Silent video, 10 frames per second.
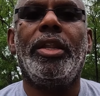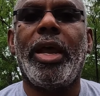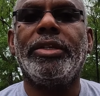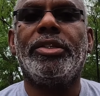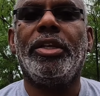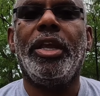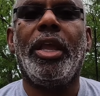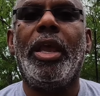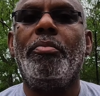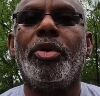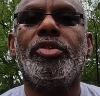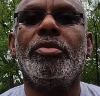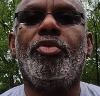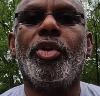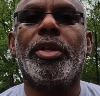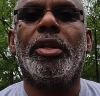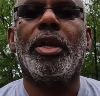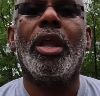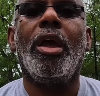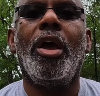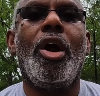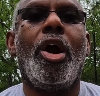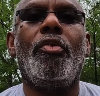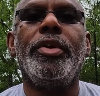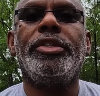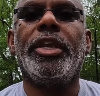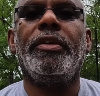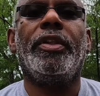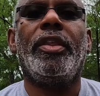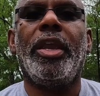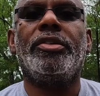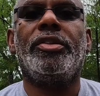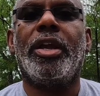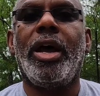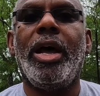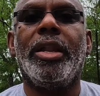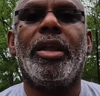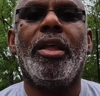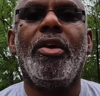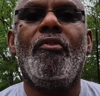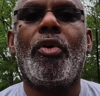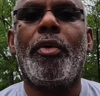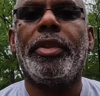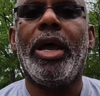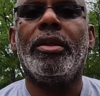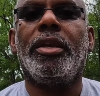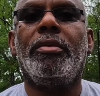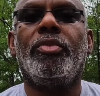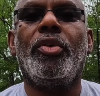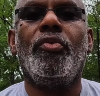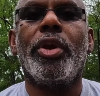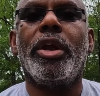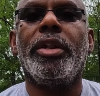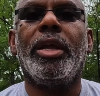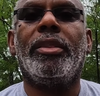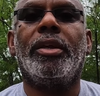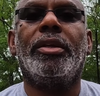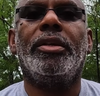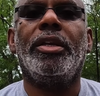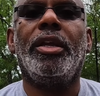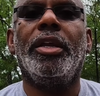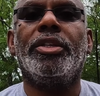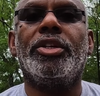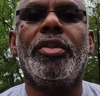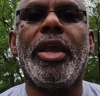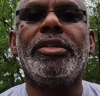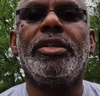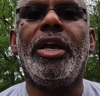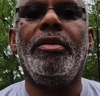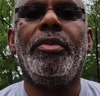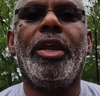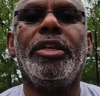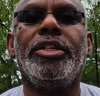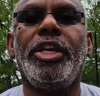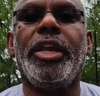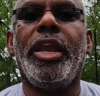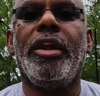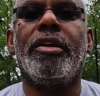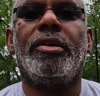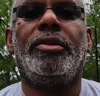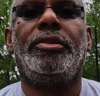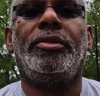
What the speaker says: Lastly, and most importantly, always give the thanks to God, for without Him, we are nothing. Until next time, take care.